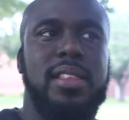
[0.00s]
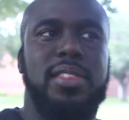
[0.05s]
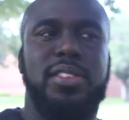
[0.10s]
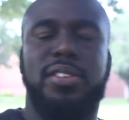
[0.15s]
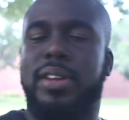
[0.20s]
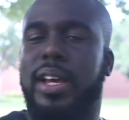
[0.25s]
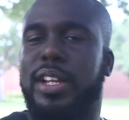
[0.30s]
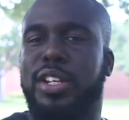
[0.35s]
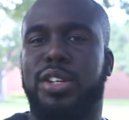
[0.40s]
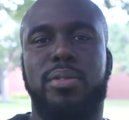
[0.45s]

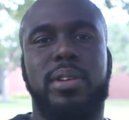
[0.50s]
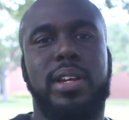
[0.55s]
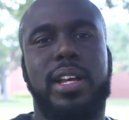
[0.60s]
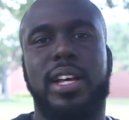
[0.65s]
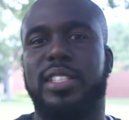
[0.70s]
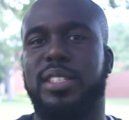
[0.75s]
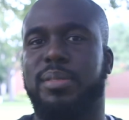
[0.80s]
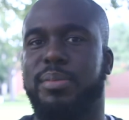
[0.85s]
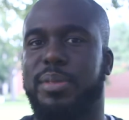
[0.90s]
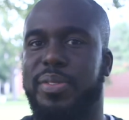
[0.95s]
They're not doing
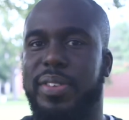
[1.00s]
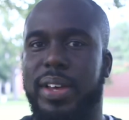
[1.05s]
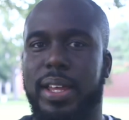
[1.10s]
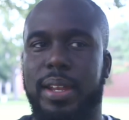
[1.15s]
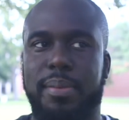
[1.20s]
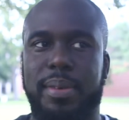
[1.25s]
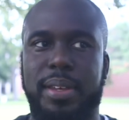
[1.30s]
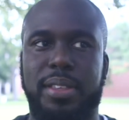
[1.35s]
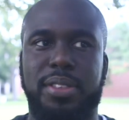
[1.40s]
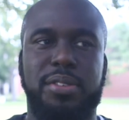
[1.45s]
custom
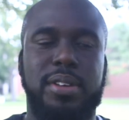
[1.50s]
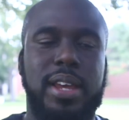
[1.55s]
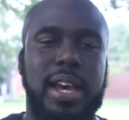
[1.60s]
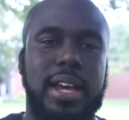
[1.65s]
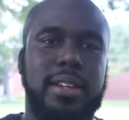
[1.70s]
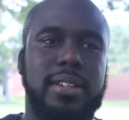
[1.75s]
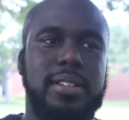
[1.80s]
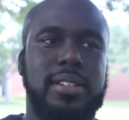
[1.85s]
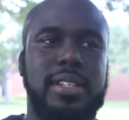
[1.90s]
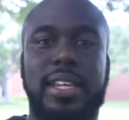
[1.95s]
development. They're
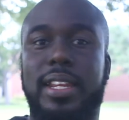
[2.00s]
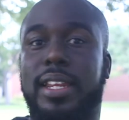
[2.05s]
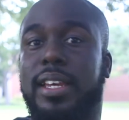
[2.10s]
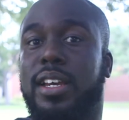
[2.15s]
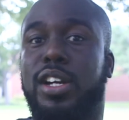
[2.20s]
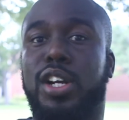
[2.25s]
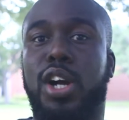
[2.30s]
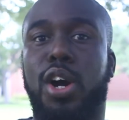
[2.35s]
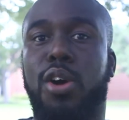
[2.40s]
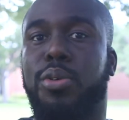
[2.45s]
not getting
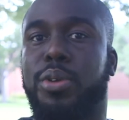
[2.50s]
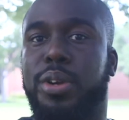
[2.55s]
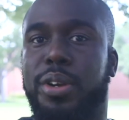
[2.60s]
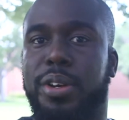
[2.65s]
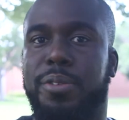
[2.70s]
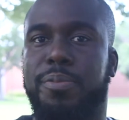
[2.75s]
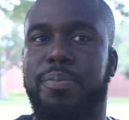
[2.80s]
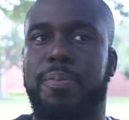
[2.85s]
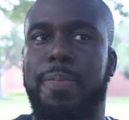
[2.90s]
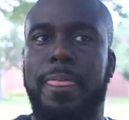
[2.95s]
a
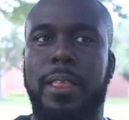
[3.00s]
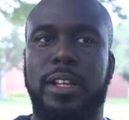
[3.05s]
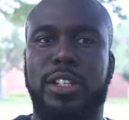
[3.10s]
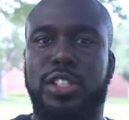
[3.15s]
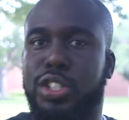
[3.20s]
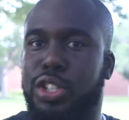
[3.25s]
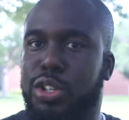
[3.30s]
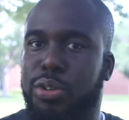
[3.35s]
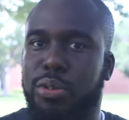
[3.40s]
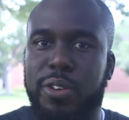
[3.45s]
coder
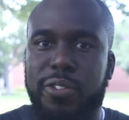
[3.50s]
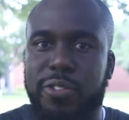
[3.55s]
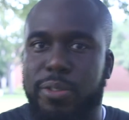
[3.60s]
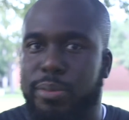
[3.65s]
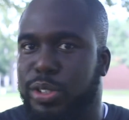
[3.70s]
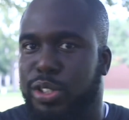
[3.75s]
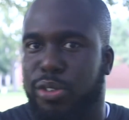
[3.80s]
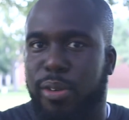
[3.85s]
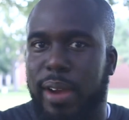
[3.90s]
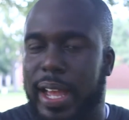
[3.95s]
to do it
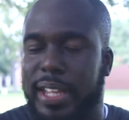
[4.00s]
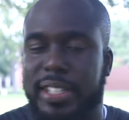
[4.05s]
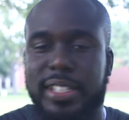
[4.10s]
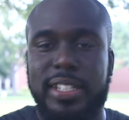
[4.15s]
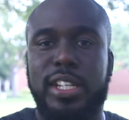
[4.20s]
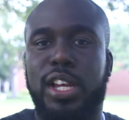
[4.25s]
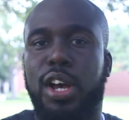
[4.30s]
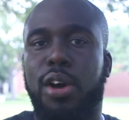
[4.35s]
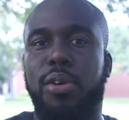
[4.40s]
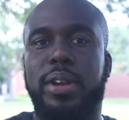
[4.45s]
from scratch
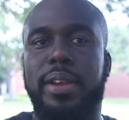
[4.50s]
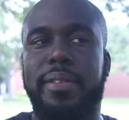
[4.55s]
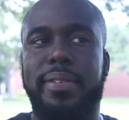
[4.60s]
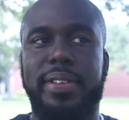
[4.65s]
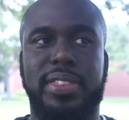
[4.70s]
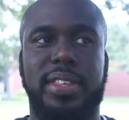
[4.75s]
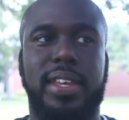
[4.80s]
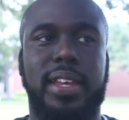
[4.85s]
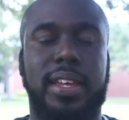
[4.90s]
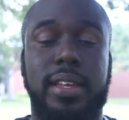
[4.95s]
and code
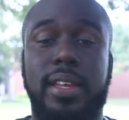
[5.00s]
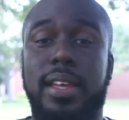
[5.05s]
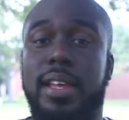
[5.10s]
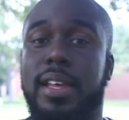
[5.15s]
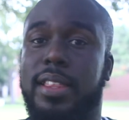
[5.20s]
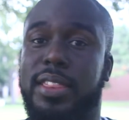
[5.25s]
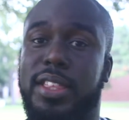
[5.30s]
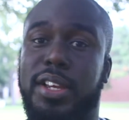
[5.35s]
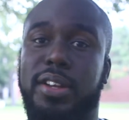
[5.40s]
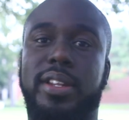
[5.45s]
everything.
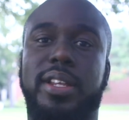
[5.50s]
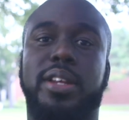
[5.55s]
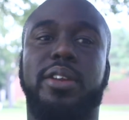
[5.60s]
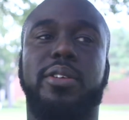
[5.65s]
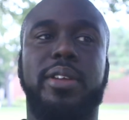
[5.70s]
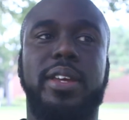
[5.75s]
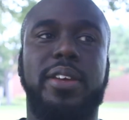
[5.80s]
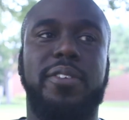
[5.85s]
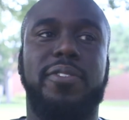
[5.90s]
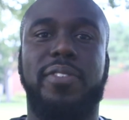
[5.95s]
They're
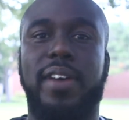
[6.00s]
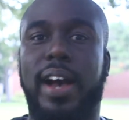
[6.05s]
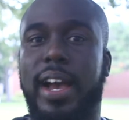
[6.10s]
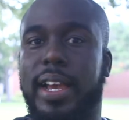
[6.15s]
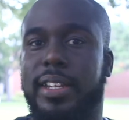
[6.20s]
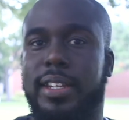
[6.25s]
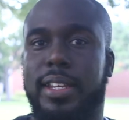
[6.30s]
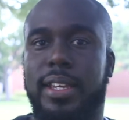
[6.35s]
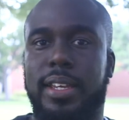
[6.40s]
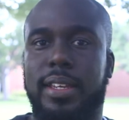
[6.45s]
literally
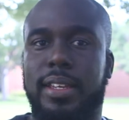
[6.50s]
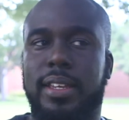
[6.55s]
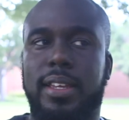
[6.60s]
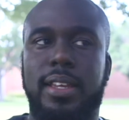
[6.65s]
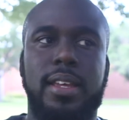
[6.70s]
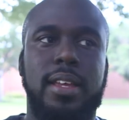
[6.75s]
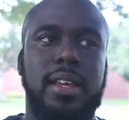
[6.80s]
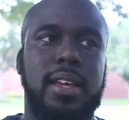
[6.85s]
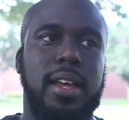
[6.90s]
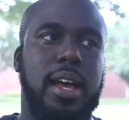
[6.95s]
finding
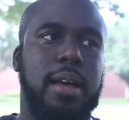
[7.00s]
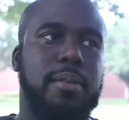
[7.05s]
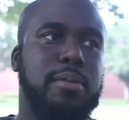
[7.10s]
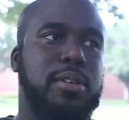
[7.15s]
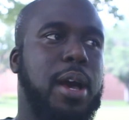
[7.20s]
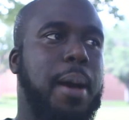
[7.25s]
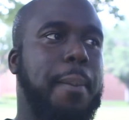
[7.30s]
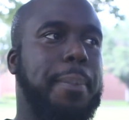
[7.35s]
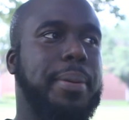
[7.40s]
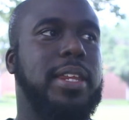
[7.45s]

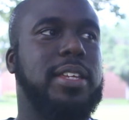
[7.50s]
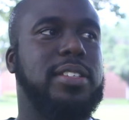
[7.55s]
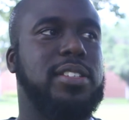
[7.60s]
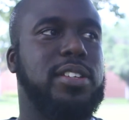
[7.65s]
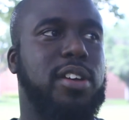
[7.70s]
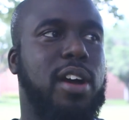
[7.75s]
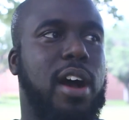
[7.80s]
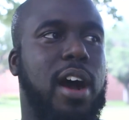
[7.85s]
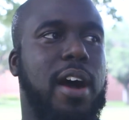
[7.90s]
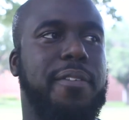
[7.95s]
companies
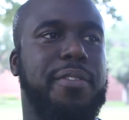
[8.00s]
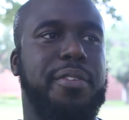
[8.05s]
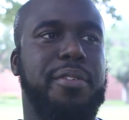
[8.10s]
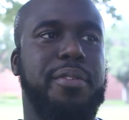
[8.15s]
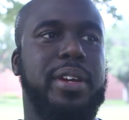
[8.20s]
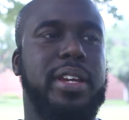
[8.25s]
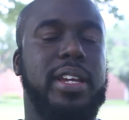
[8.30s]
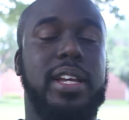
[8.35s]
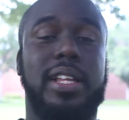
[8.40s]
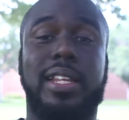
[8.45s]
that are
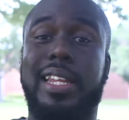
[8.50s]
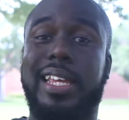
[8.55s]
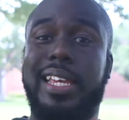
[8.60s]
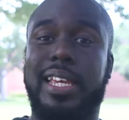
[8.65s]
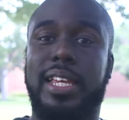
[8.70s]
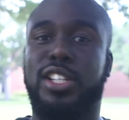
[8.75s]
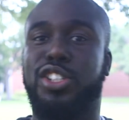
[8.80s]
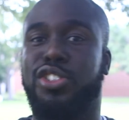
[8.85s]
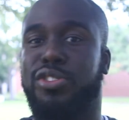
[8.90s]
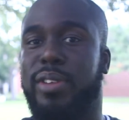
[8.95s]
offering click
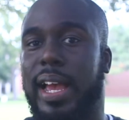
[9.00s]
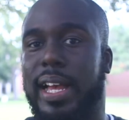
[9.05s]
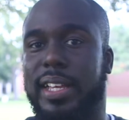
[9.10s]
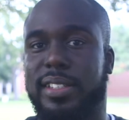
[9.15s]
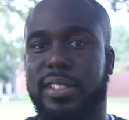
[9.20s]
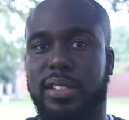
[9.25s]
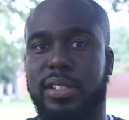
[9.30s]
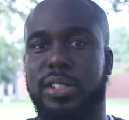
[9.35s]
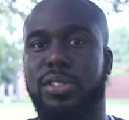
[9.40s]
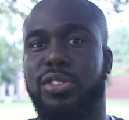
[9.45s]
and drag
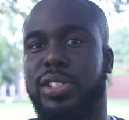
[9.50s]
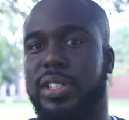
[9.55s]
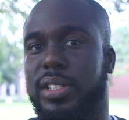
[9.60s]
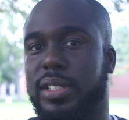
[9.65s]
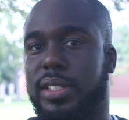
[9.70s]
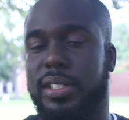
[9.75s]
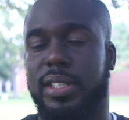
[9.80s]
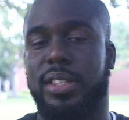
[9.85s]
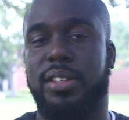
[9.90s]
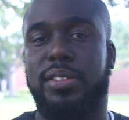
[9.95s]

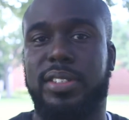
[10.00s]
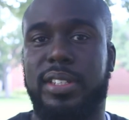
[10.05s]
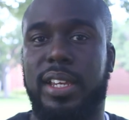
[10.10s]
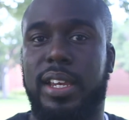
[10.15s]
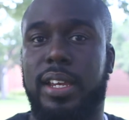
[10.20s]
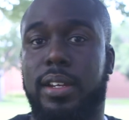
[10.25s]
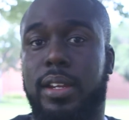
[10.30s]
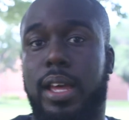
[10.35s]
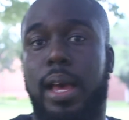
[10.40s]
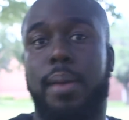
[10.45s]
solutions, and they're
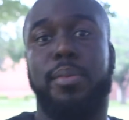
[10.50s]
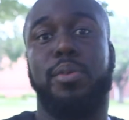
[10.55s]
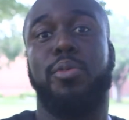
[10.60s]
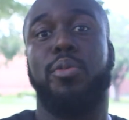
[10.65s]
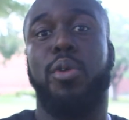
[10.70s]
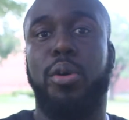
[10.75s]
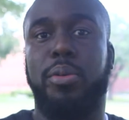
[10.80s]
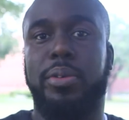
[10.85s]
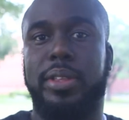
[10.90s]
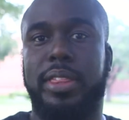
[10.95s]
saying, I'm gonna
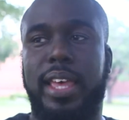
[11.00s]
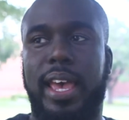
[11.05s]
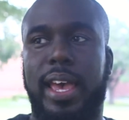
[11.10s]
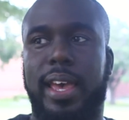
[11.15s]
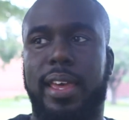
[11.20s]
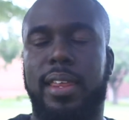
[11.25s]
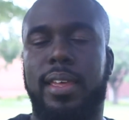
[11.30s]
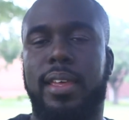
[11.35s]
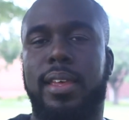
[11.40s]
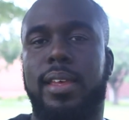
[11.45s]
roll with
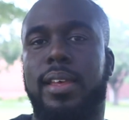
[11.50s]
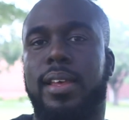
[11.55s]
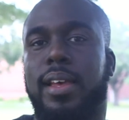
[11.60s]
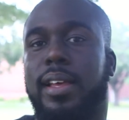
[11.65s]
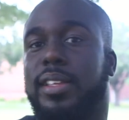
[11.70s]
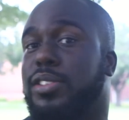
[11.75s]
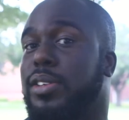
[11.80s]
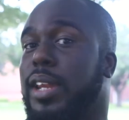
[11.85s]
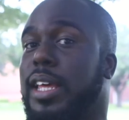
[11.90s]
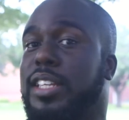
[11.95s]
that.
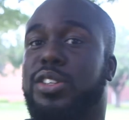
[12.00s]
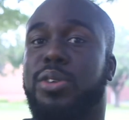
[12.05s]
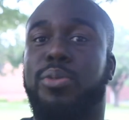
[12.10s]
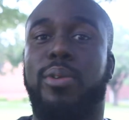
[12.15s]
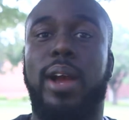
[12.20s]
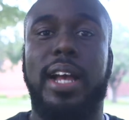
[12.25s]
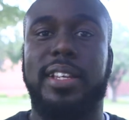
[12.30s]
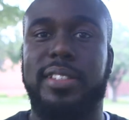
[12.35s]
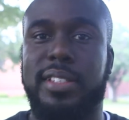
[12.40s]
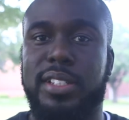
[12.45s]
So that's a
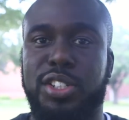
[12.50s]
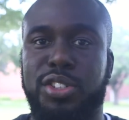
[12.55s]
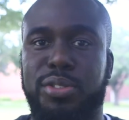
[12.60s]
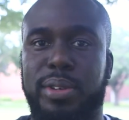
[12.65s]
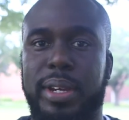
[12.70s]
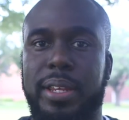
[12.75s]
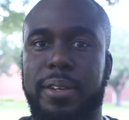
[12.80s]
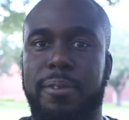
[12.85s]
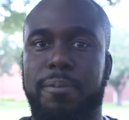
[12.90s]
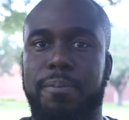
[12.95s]
rising
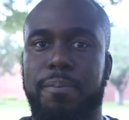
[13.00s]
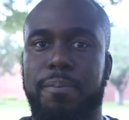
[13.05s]
trend.